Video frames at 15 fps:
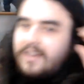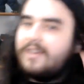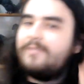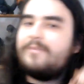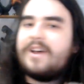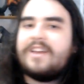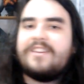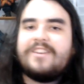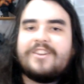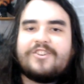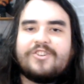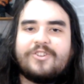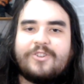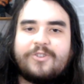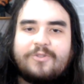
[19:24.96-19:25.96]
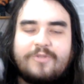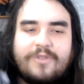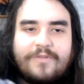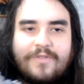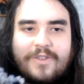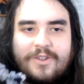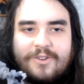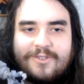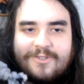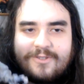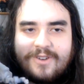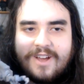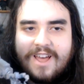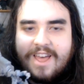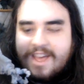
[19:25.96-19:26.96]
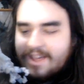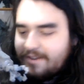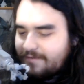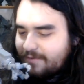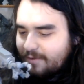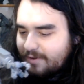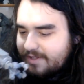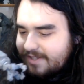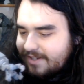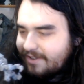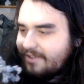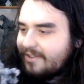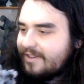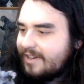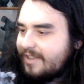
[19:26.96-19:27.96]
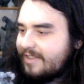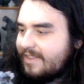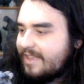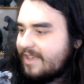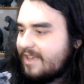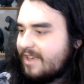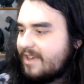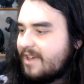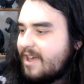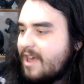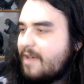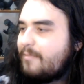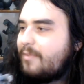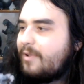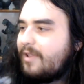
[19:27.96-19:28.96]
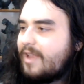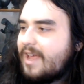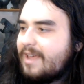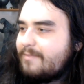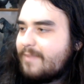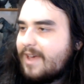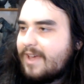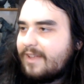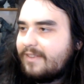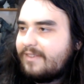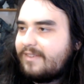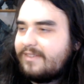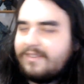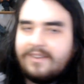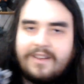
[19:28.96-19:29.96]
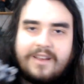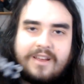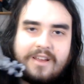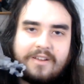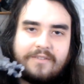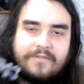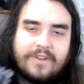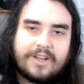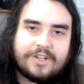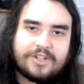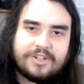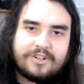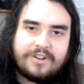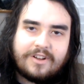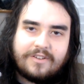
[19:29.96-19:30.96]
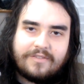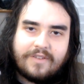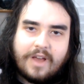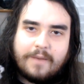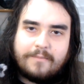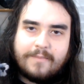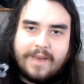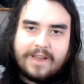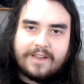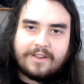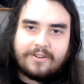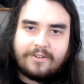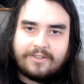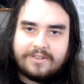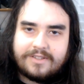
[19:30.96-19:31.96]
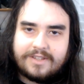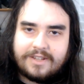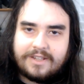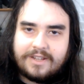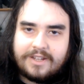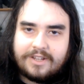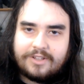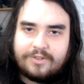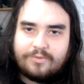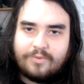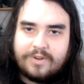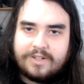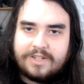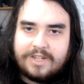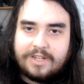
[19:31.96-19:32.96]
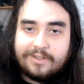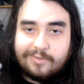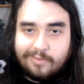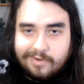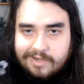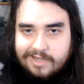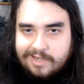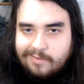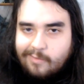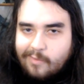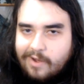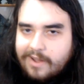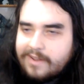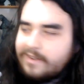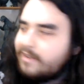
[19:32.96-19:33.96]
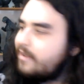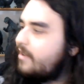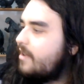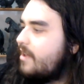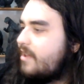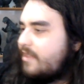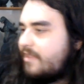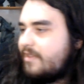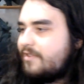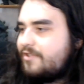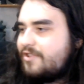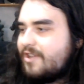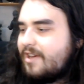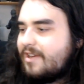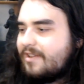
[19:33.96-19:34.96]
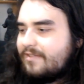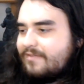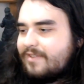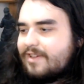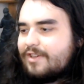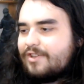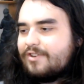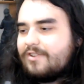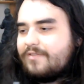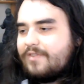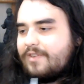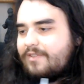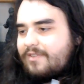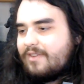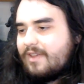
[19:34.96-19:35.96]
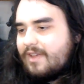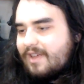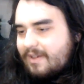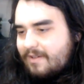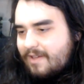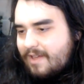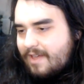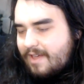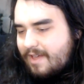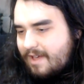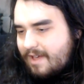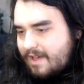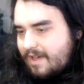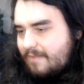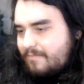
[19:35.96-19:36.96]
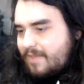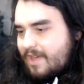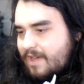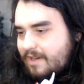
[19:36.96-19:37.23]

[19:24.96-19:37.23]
my initial review and thoughts on the Playmates version of Mechagodzilla 2021, the giant version obviously. Um, yeah,